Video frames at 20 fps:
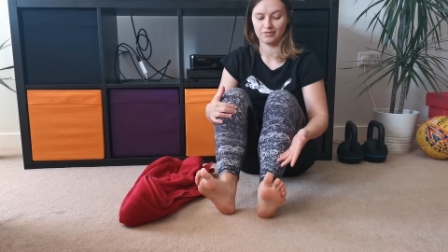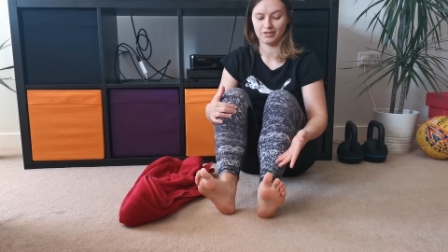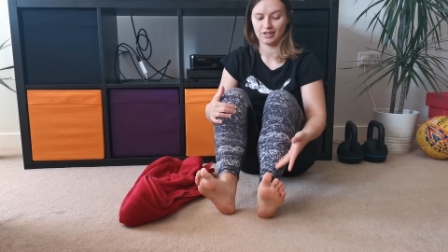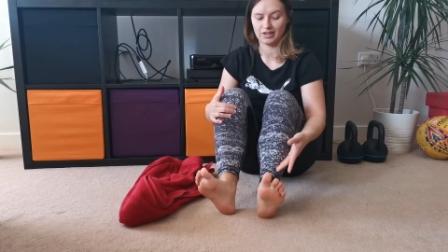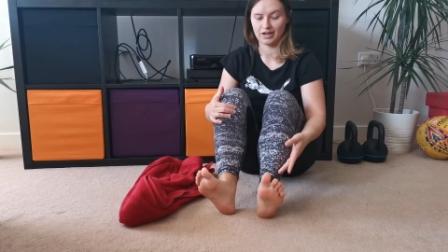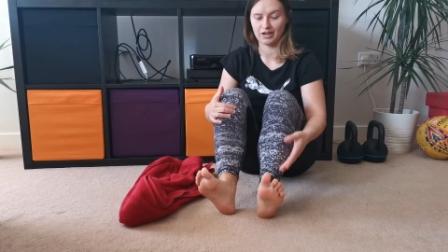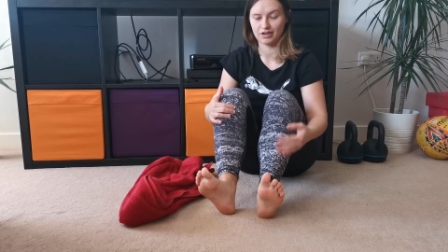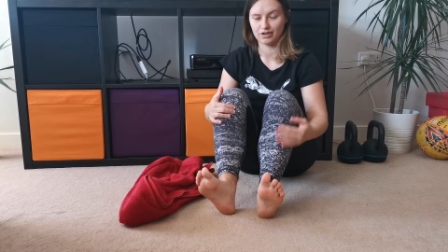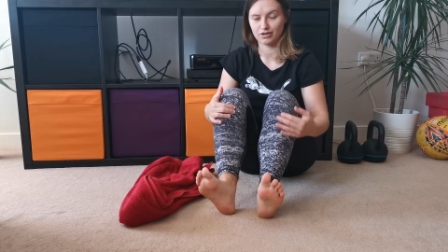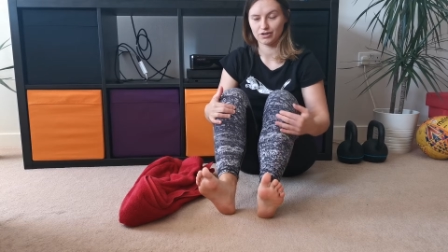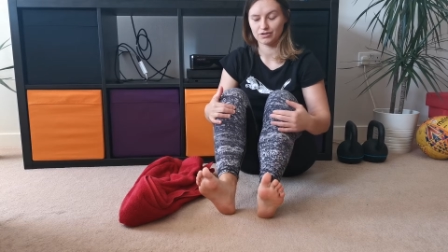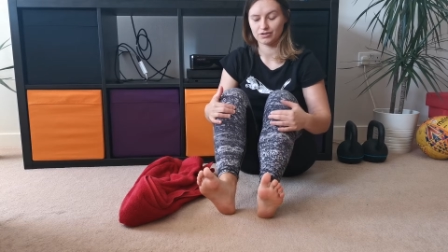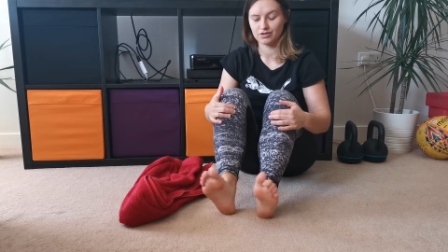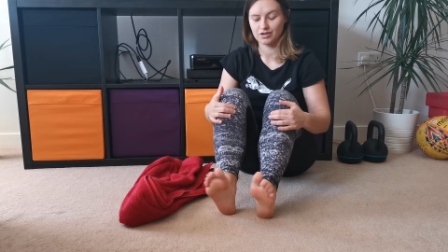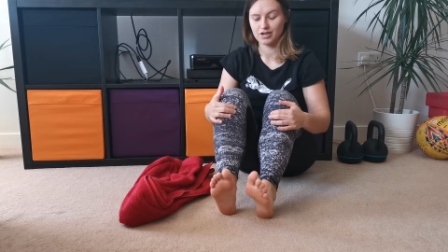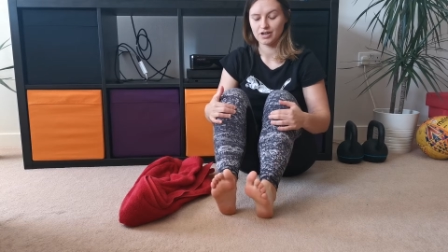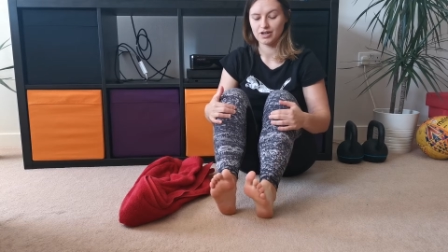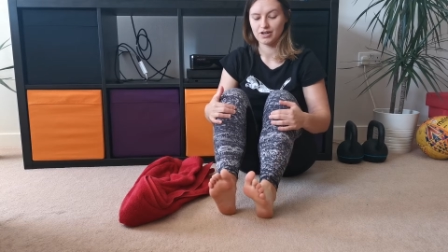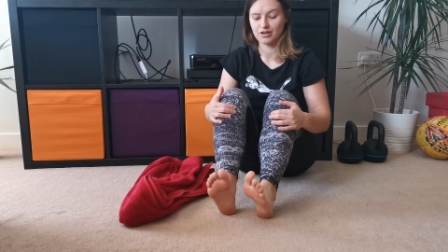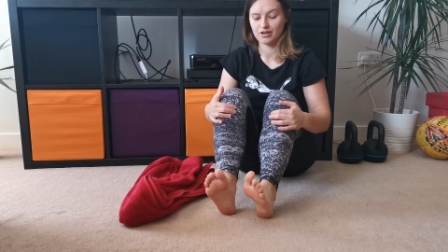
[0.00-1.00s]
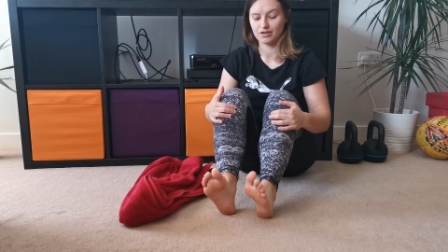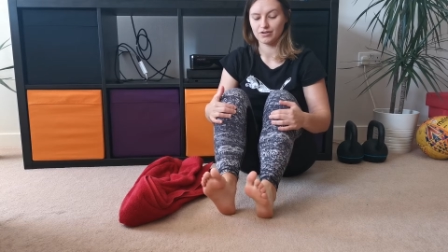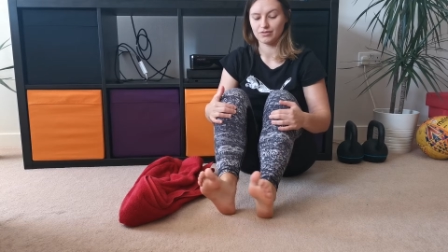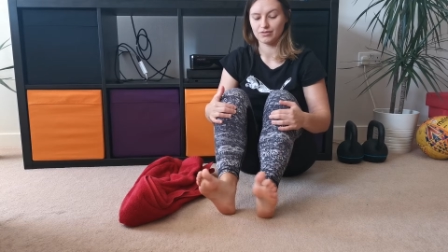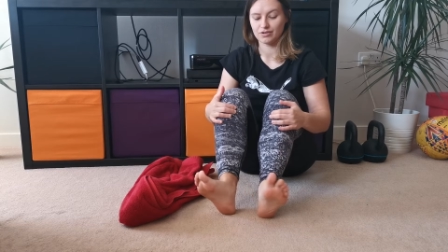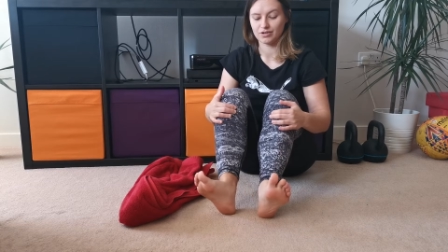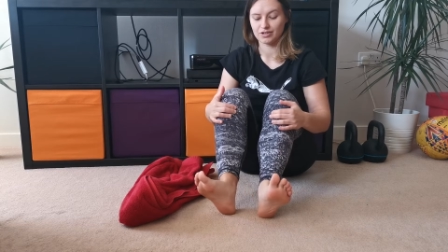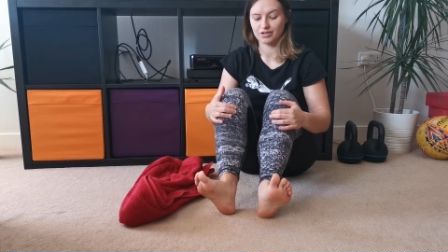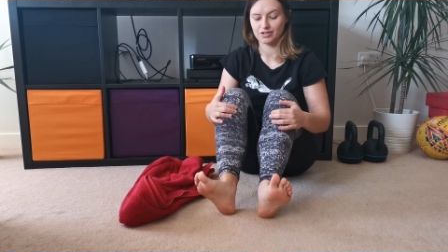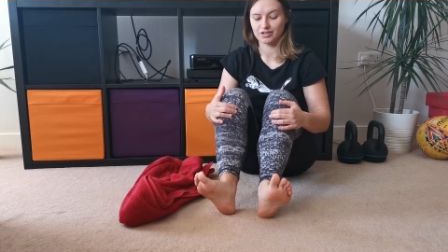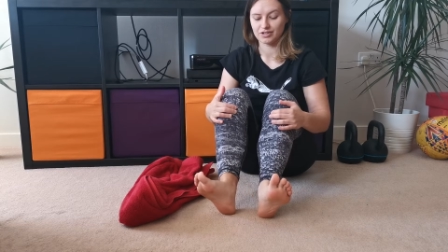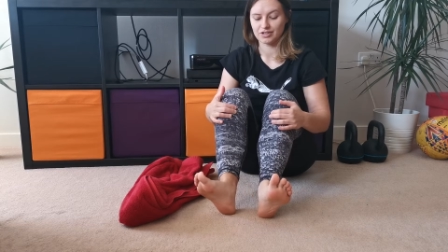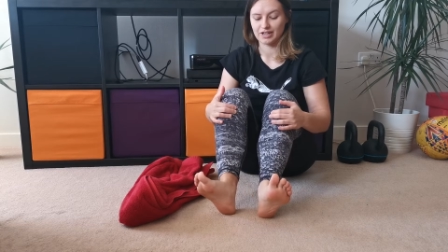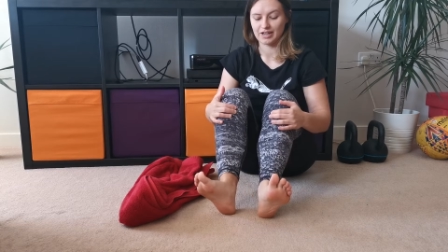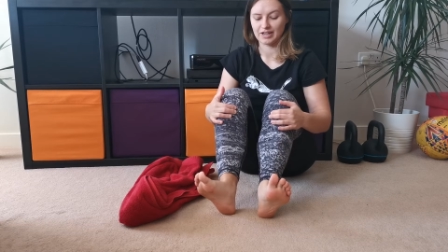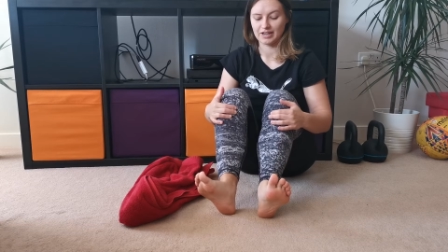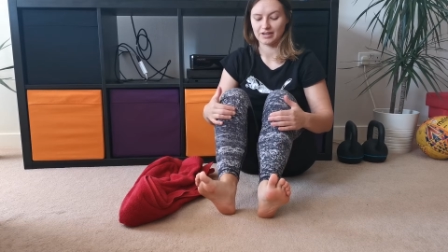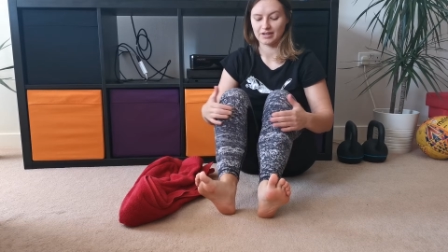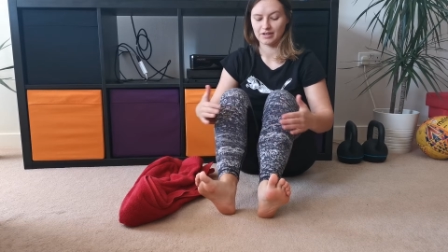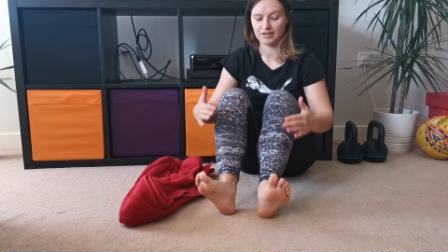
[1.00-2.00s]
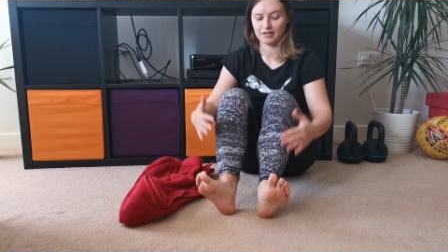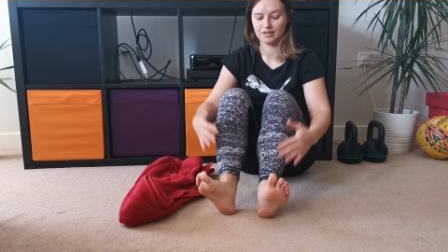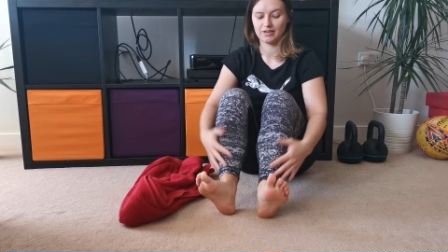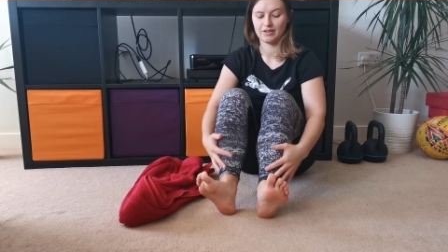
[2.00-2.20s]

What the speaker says: and ankle rather than